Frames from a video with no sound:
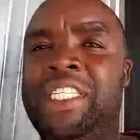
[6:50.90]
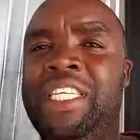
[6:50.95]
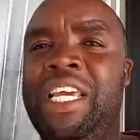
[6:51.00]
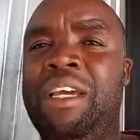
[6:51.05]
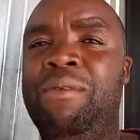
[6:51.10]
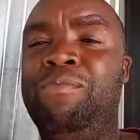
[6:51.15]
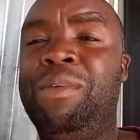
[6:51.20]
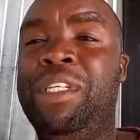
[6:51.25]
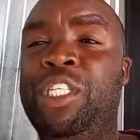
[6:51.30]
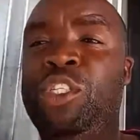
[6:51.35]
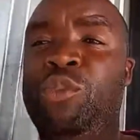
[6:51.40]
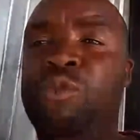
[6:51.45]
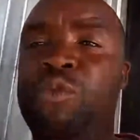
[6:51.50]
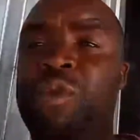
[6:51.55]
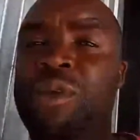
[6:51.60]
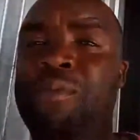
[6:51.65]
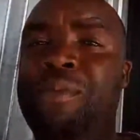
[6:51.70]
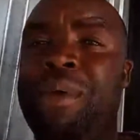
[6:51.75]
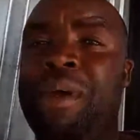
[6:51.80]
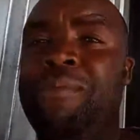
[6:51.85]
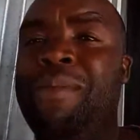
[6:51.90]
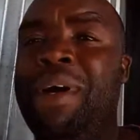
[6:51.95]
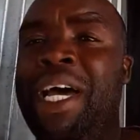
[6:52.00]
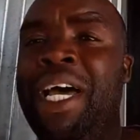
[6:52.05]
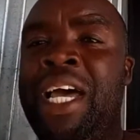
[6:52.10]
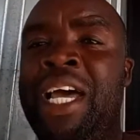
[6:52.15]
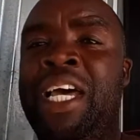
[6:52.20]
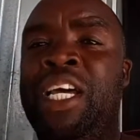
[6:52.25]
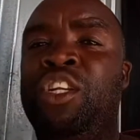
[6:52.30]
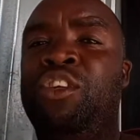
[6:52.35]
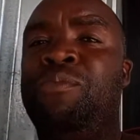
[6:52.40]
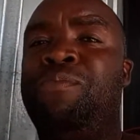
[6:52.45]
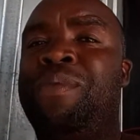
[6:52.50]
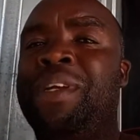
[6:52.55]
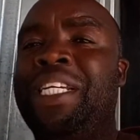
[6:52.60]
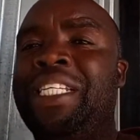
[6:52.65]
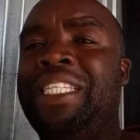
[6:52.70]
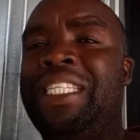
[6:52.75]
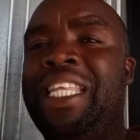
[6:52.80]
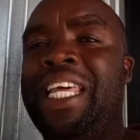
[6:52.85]
time, please do remember to
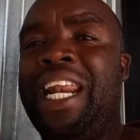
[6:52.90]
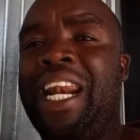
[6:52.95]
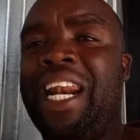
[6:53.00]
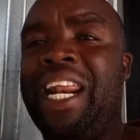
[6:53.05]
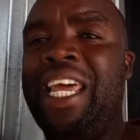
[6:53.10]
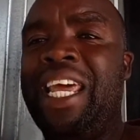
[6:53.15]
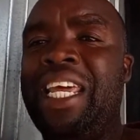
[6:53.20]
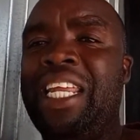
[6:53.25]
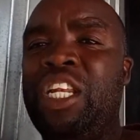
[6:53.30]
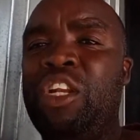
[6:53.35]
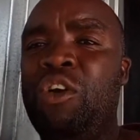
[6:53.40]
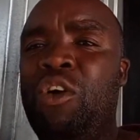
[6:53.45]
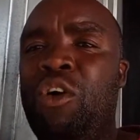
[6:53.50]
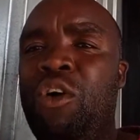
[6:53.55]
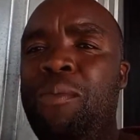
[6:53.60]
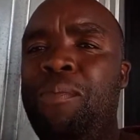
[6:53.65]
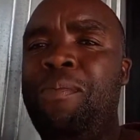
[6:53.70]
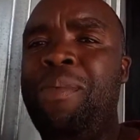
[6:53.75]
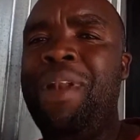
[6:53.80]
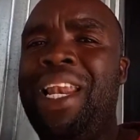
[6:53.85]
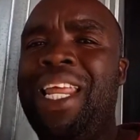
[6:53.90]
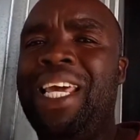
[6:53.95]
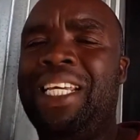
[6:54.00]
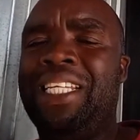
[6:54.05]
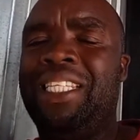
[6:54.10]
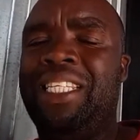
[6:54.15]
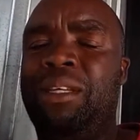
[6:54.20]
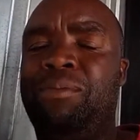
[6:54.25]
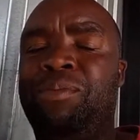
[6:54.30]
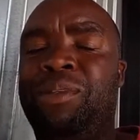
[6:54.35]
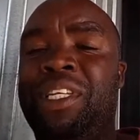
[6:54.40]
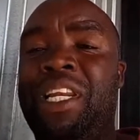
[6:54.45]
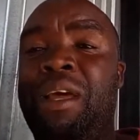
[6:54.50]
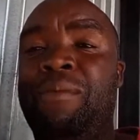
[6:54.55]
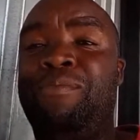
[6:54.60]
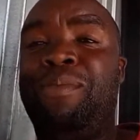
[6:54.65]
press the red or black subscribe